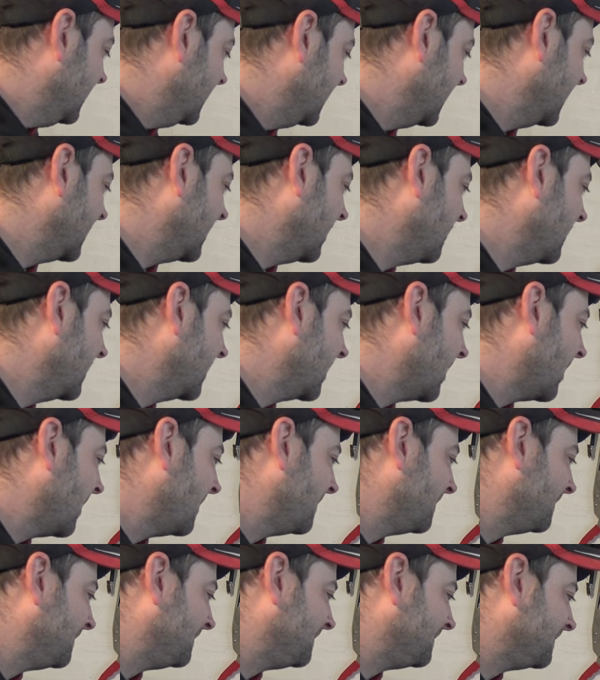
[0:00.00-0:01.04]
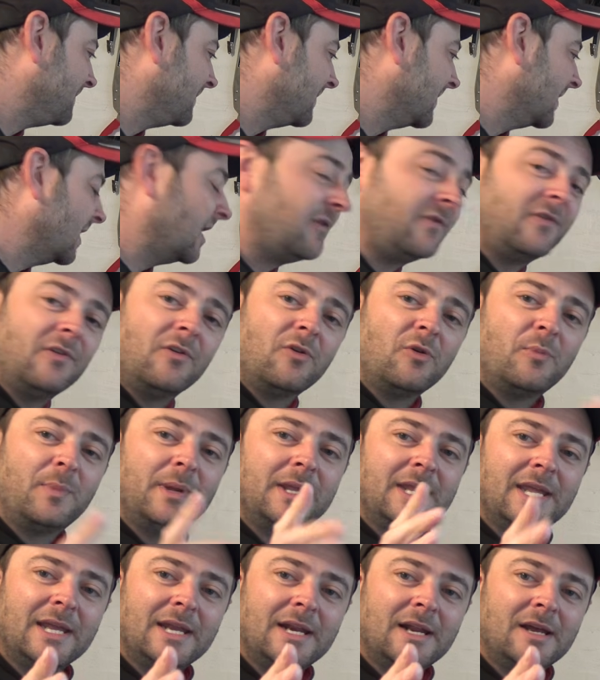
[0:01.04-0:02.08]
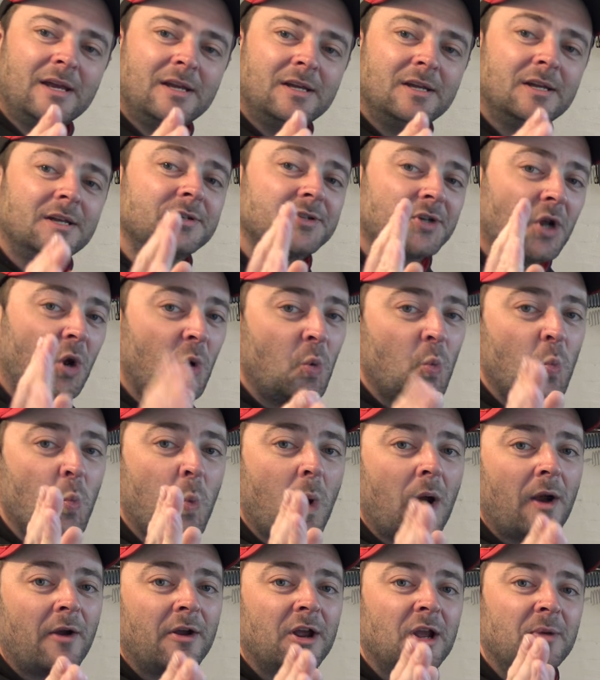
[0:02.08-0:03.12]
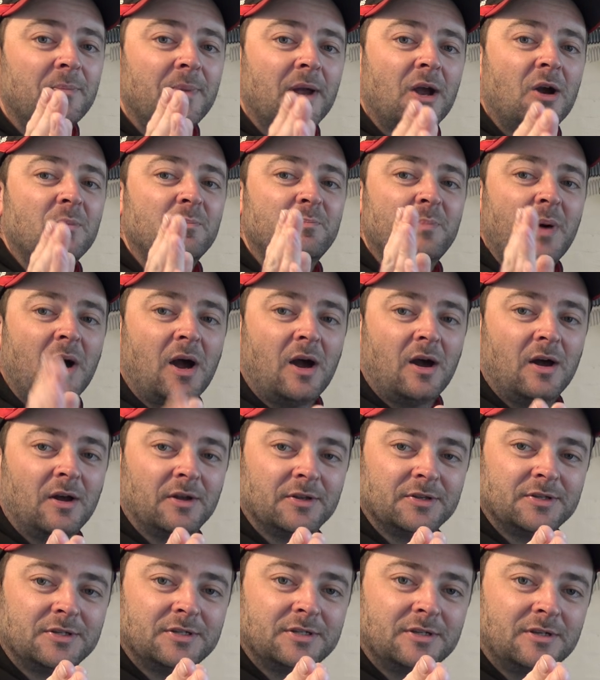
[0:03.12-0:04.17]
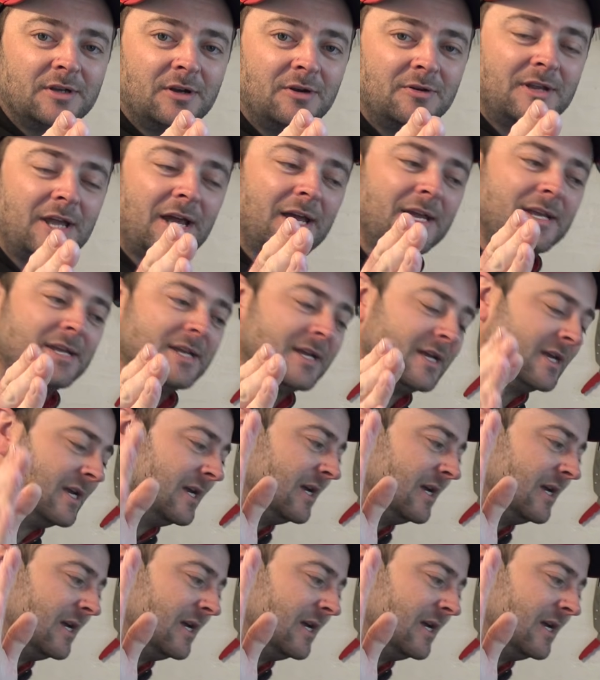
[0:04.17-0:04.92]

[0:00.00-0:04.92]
yeah, there we go. If you're a beginner, don't worry about parts, okay?